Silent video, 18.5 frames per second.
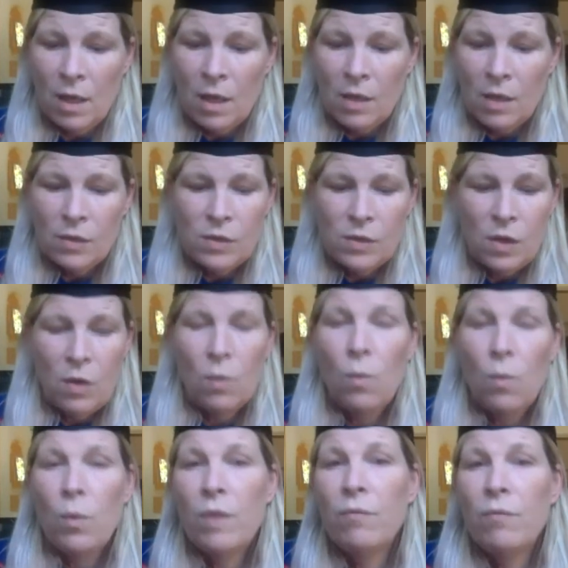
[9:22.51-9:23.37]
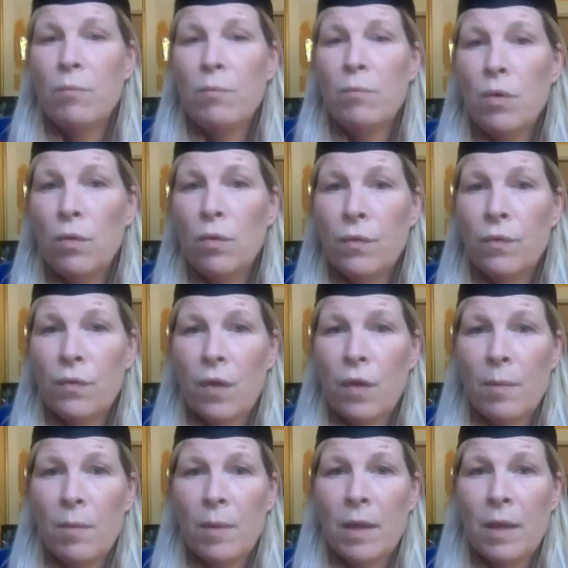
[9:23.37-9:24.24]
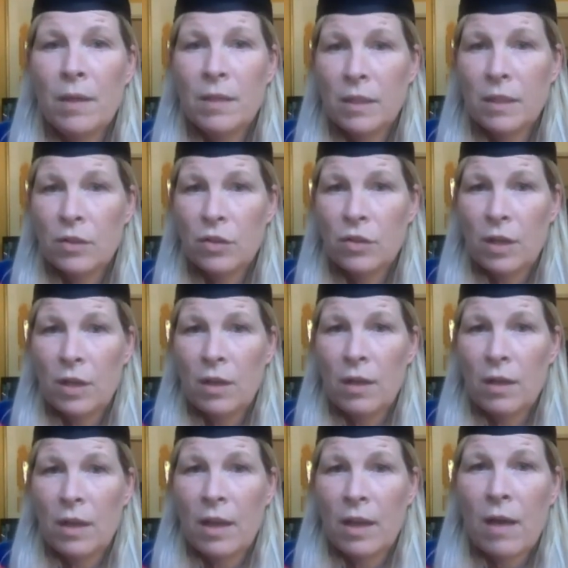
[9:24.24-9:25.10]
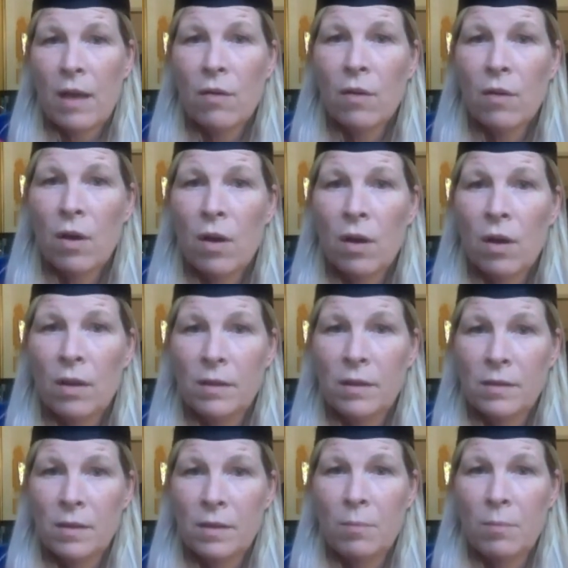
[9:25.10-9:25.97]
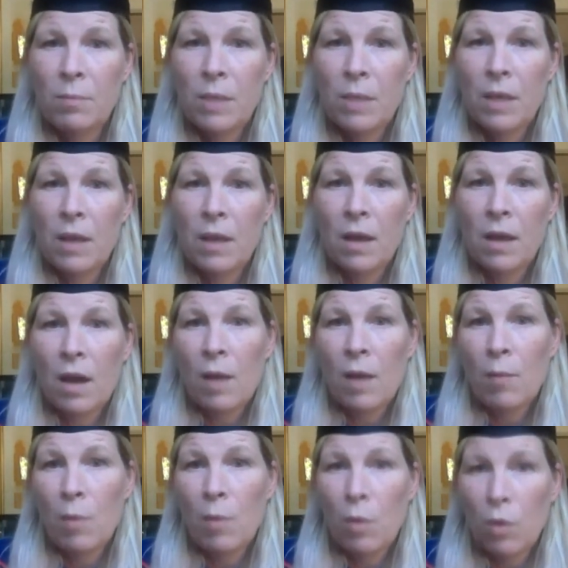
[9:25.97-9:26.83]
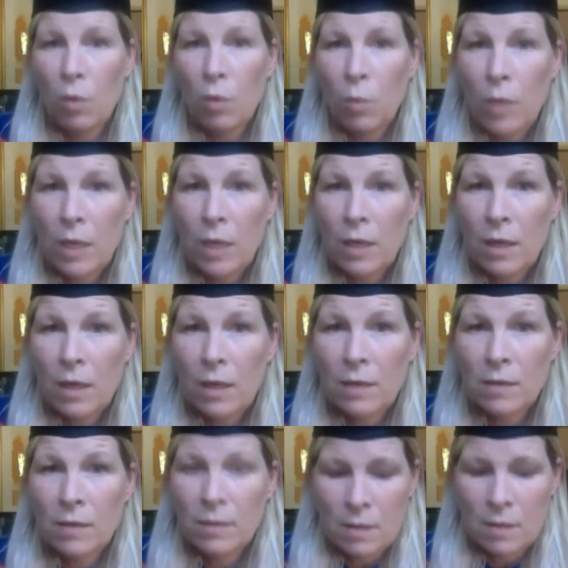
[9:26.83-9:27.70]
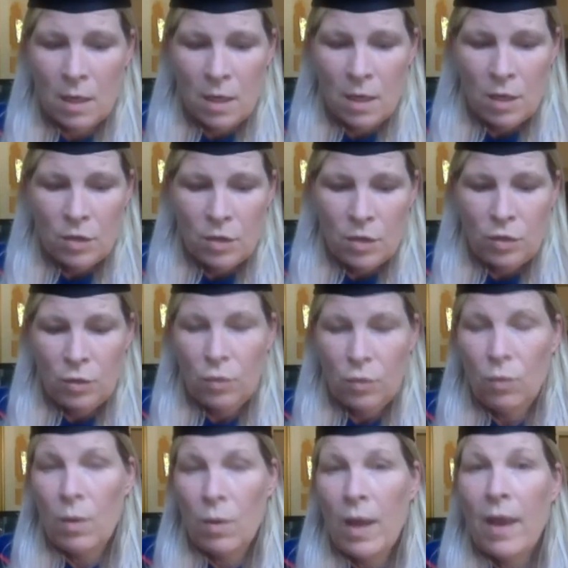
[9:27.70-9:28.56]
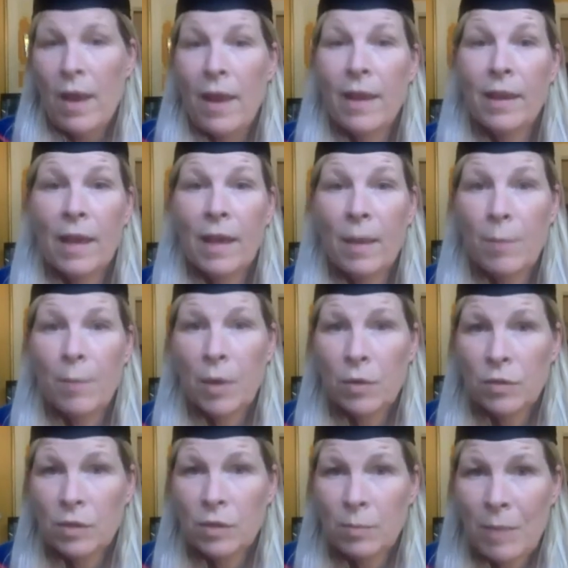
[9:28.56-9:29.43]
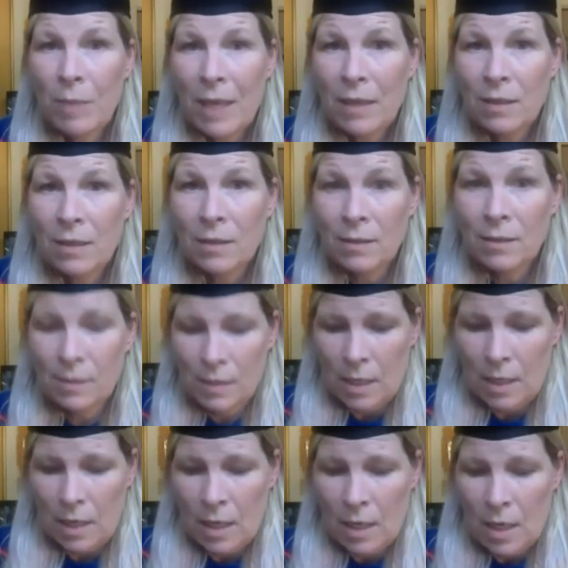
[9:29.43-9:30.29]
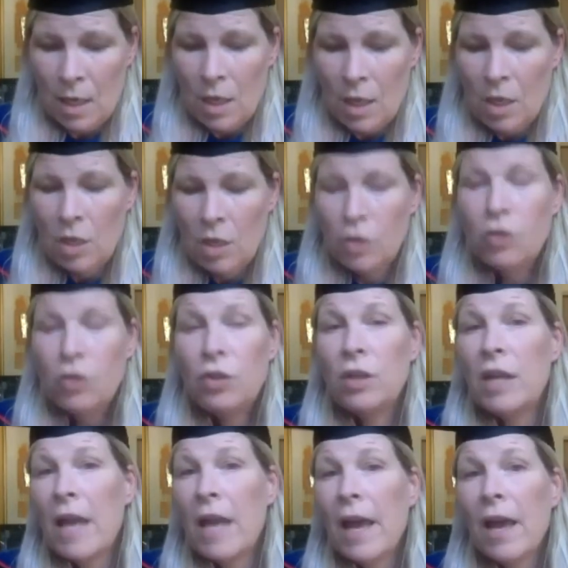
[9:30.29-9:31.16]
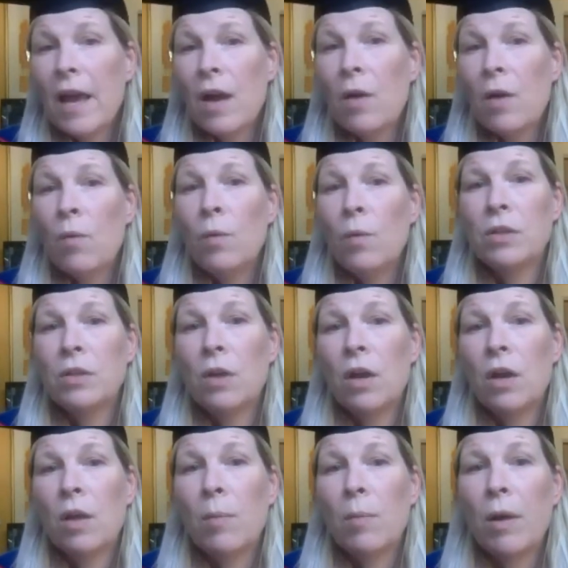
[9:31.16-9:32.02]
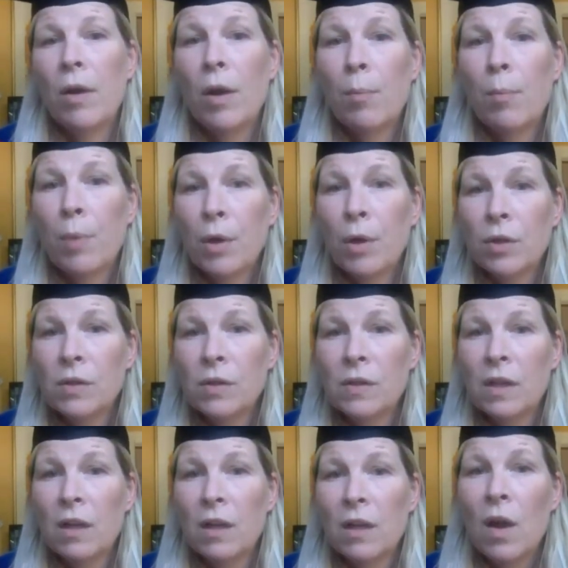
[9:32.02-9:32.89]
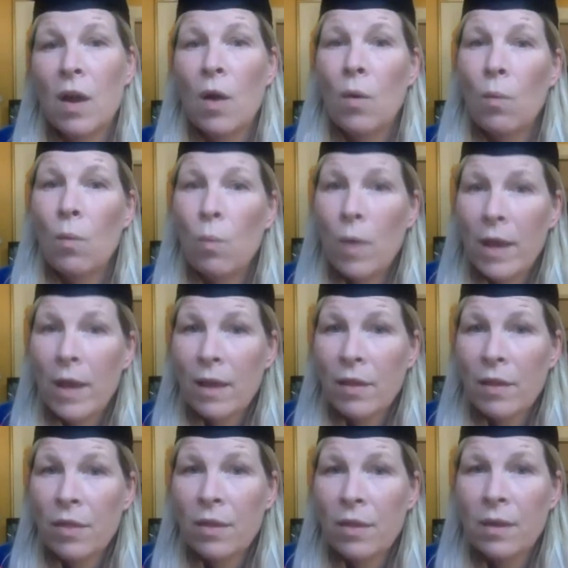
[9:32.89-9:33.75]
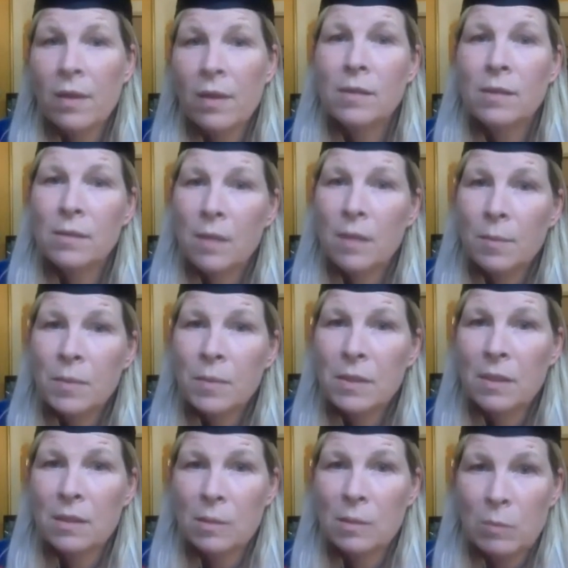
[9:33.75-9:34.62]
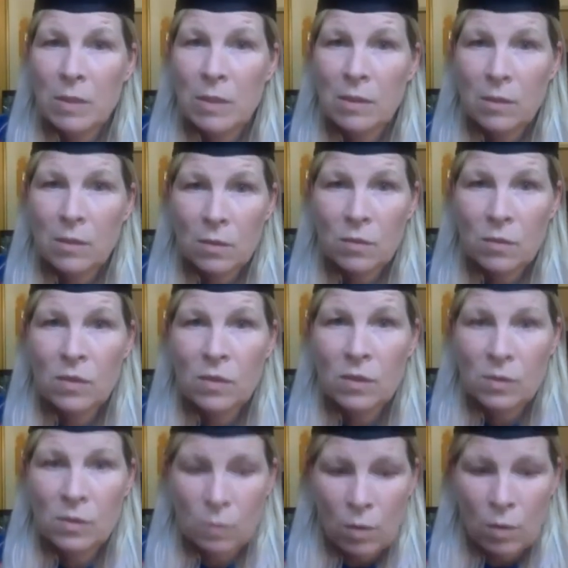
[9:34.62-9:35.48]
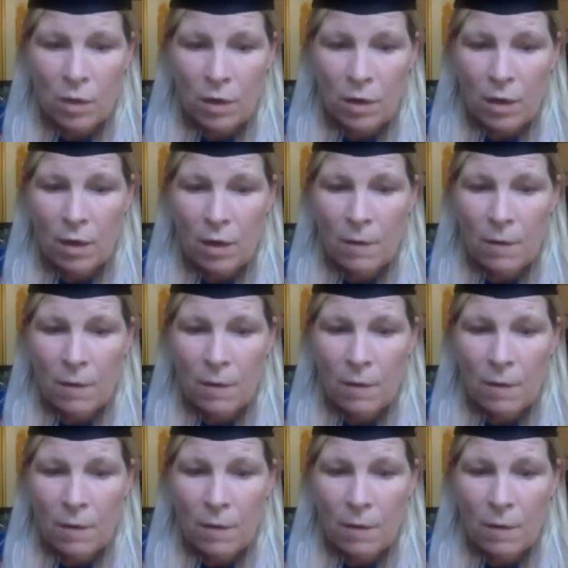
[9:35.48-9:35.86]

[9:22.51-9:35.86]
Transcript: So we've moved from addiction and alcoholism being a moral weakness to a chemical dependency, to now we talk about a person with substance misuse disorder.